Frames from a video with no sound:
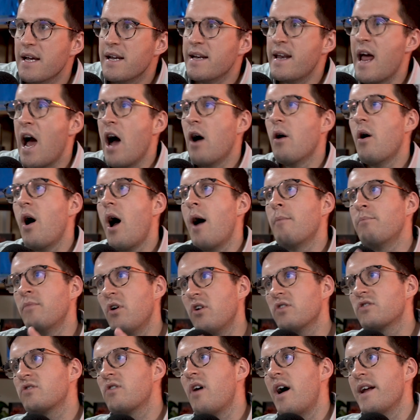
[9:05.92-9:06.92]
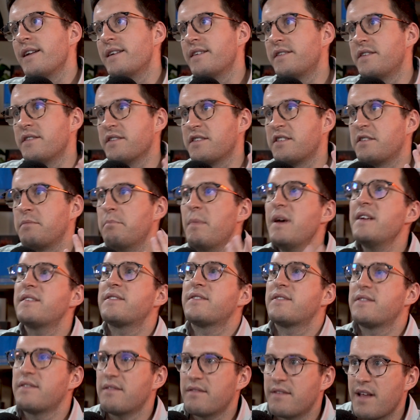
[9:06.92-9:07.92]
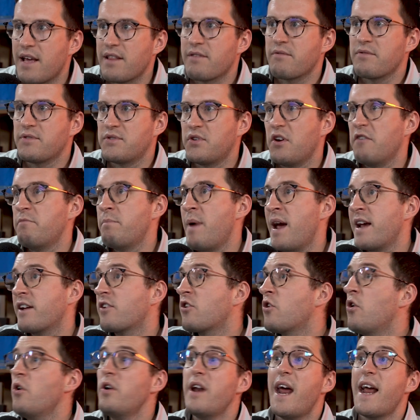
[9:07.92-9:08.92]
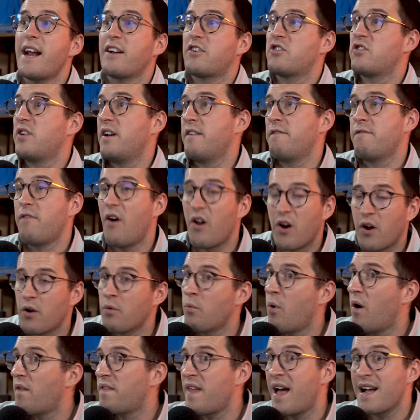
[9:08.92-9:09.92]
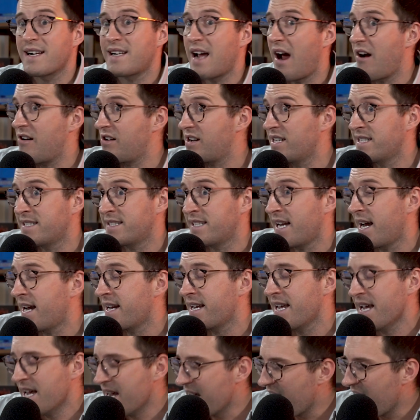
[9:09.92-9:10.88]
Now, I'm not trying to dismiss that the Reserve Bank could actually follow what they're currently saying.